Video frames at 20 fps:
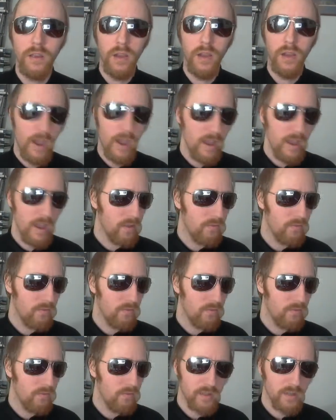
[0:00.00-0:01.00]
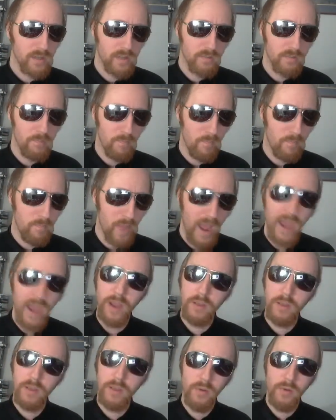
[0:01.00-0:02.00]
I have worked
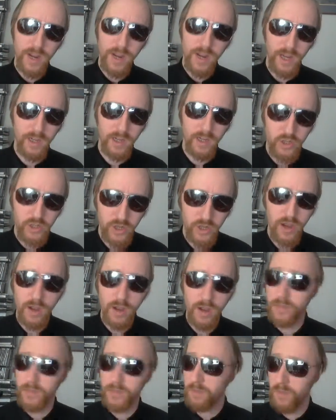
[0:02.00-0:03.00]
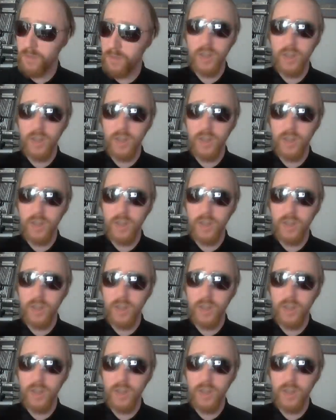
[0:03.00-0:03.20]
back-breaking jobs to make